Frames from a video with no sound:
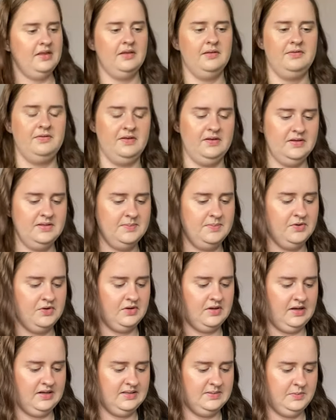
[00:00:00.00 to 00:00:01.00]
the first book
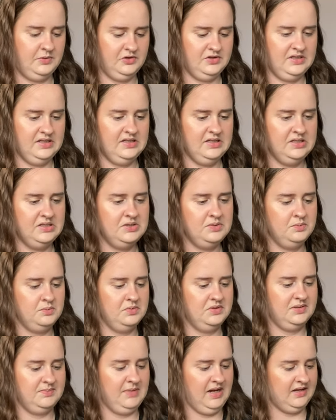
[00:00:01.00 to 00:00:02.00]
that I spotted
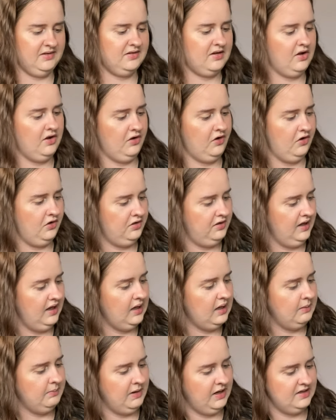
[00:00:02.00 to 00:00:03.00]
was Mexican
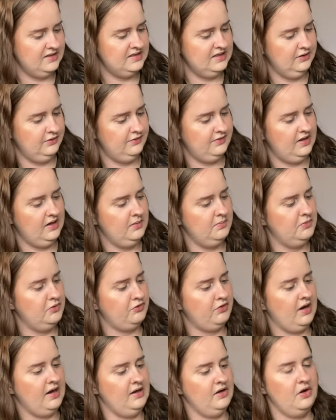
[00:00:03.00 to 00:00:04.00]
Gothic by Silvia
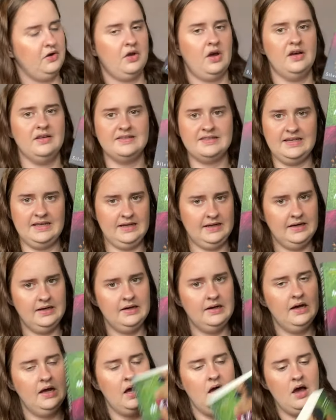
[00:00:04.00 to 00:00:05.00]
Moreno Garcia.
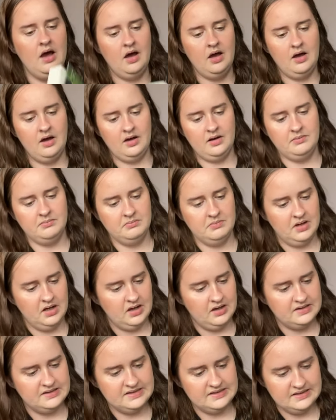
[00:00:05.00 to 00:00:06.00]
Um,
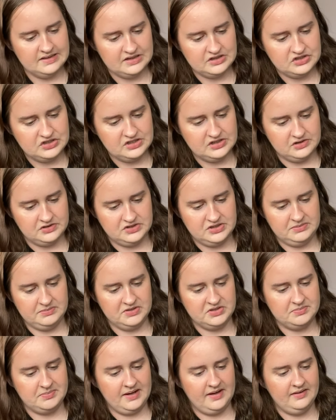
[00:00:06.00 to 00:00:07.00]
I didn't actually know too
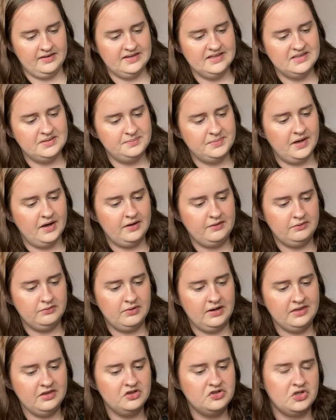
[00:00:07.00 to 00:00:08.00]
much about this, but I
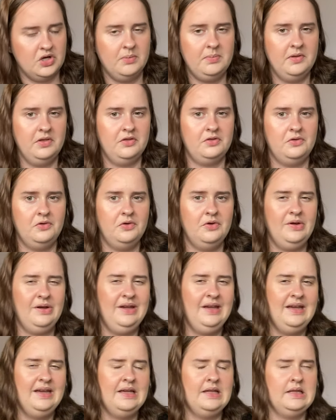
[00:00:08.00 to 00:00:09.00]
read the top and thought
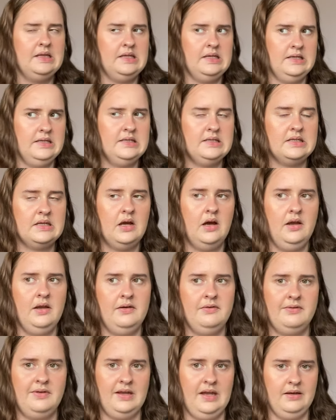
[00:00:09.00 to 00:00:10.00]
this kind
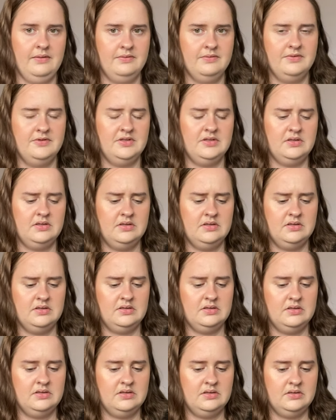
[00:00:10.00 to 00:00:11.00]
of
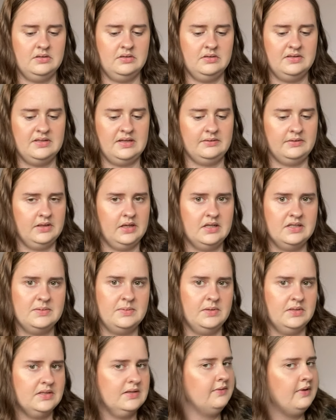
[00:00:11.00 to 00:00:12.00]
gives Seven
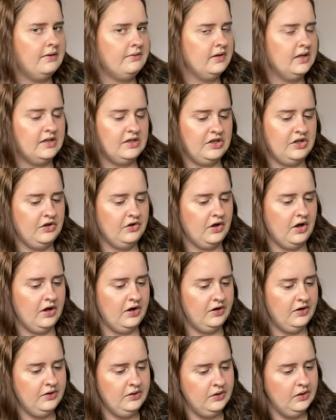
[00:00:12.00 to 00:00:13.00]
Husbands of Evelyn
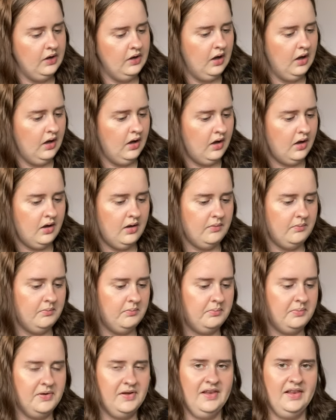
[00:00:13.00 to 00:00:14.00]
Hugo, um,
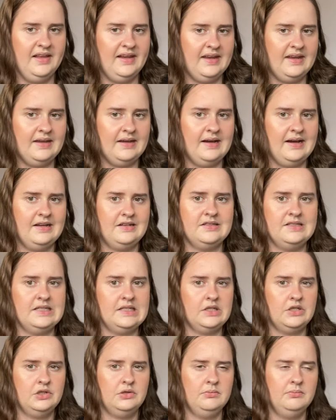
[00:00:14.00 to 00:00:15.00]
but like I did
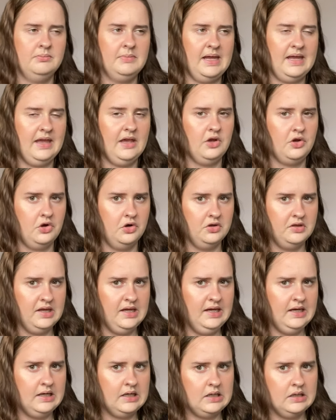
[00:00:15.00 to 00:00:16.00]
make it
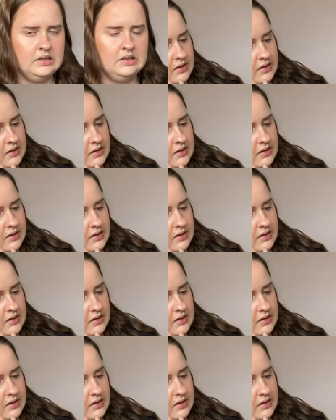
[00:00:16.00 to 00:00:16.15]
gothic.